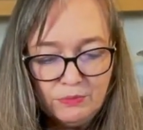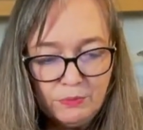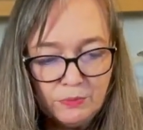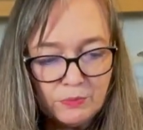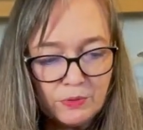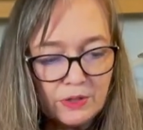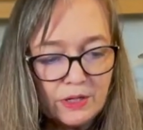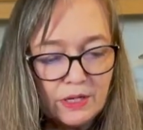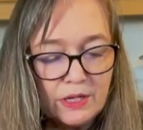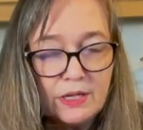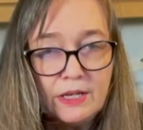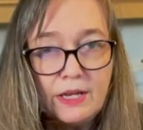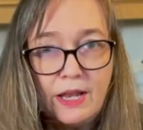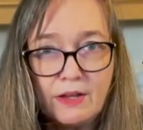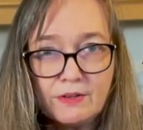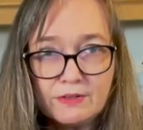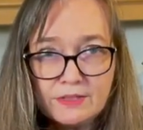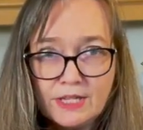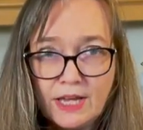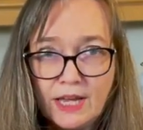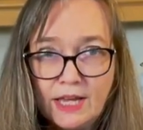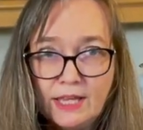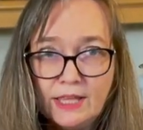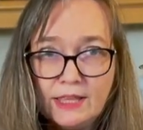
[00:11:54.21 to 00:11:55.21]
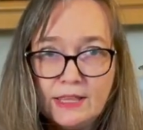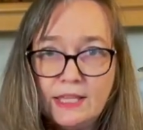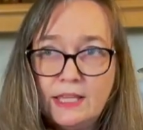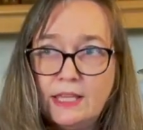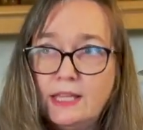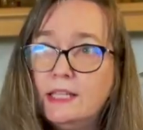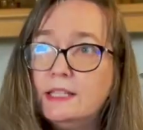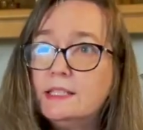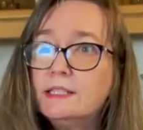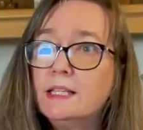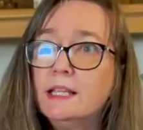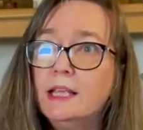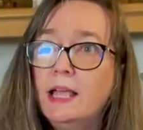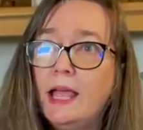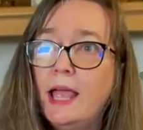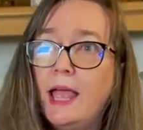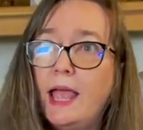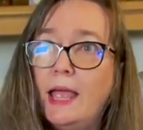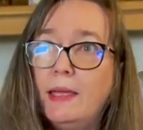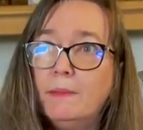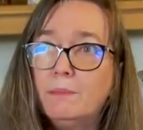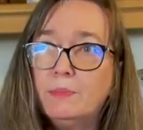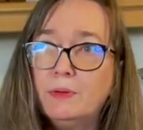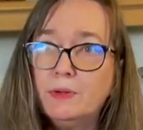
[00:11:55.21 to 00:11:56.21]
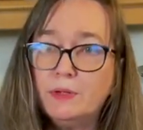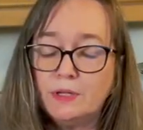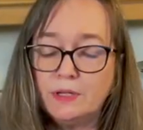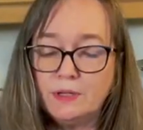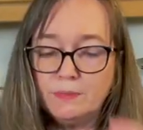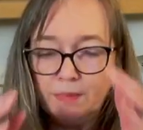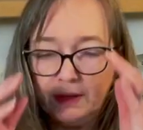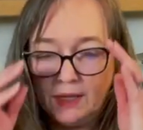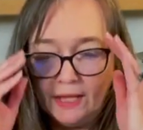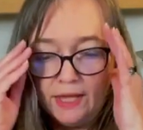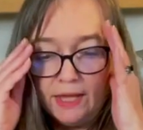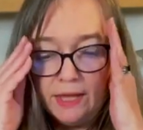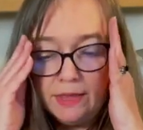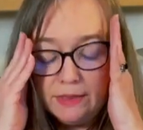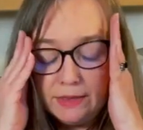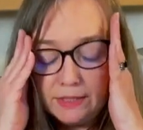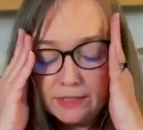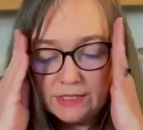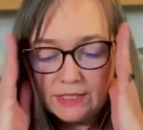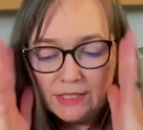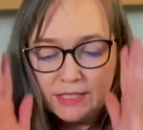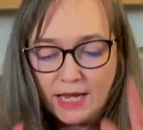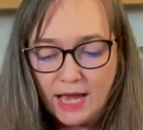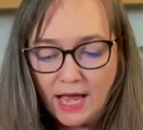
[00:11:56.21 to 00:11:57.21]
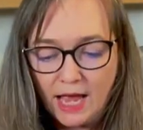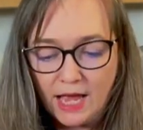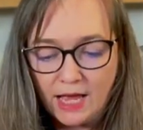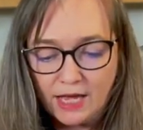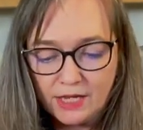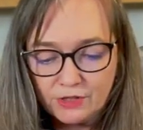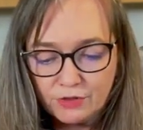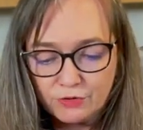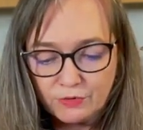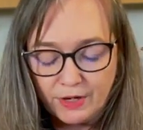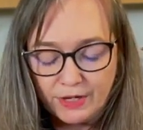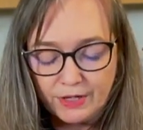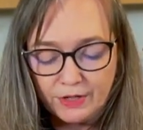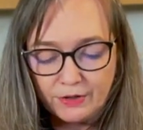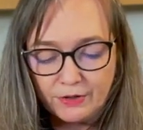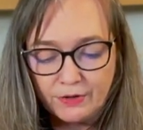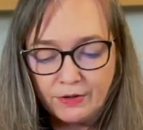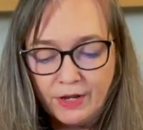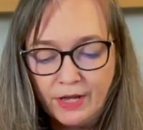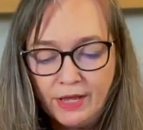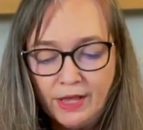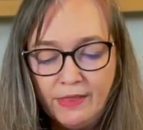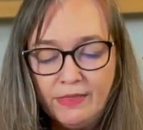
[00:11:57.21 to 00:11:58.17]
We're going to now take these and put them in the dehydrator.